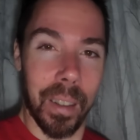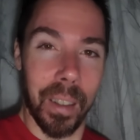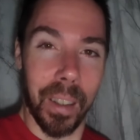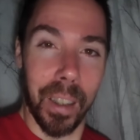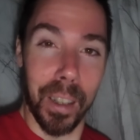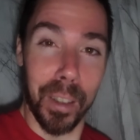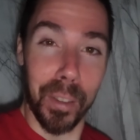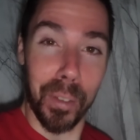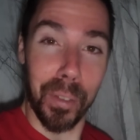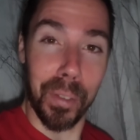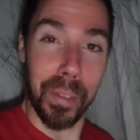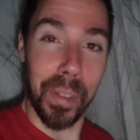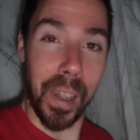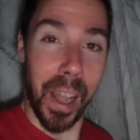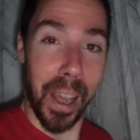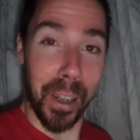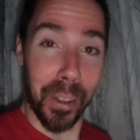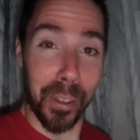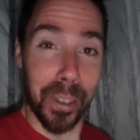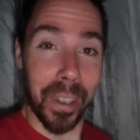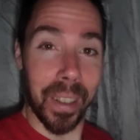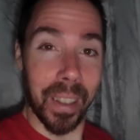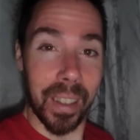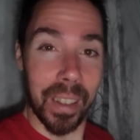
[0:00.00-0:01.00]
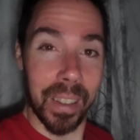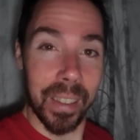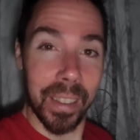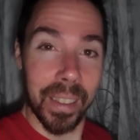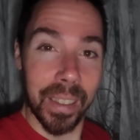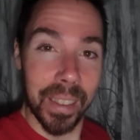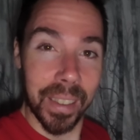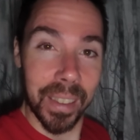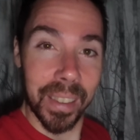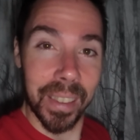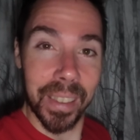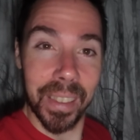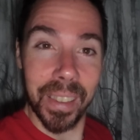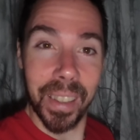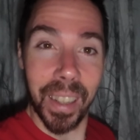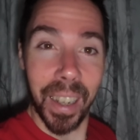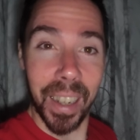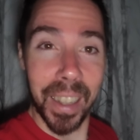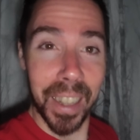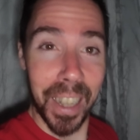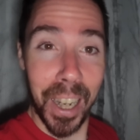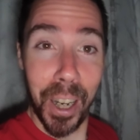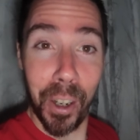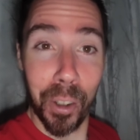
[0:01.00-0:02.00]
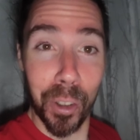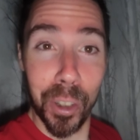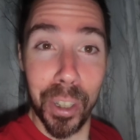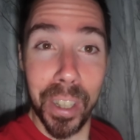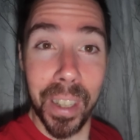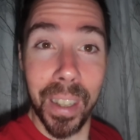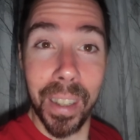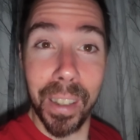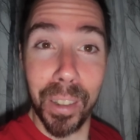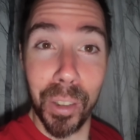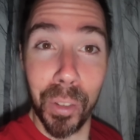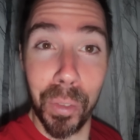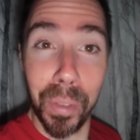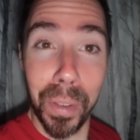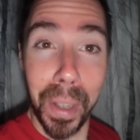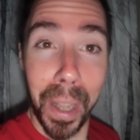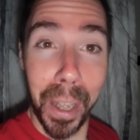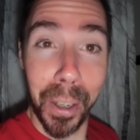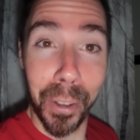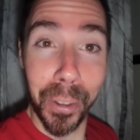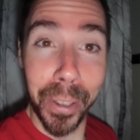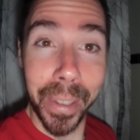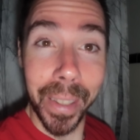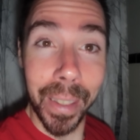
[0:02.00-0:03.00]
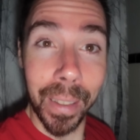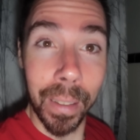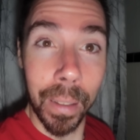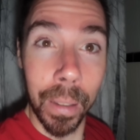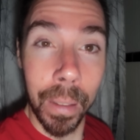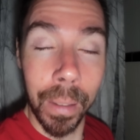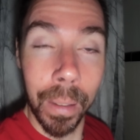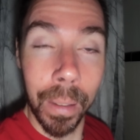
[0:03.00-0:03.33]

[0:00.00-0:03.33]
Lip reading: That's flattering. I guarantee it's flattering.